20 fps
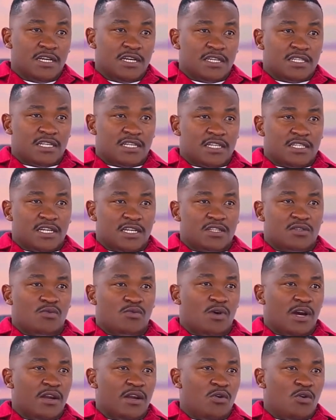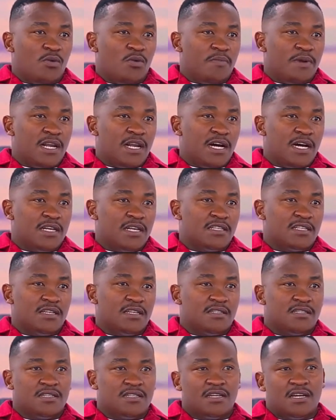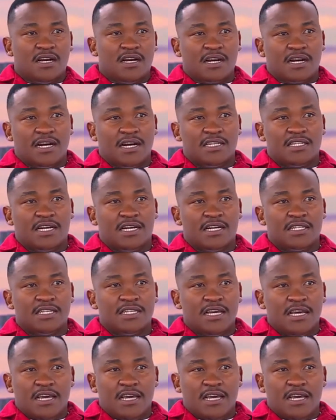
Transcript: such as wine openers and cigar cutters,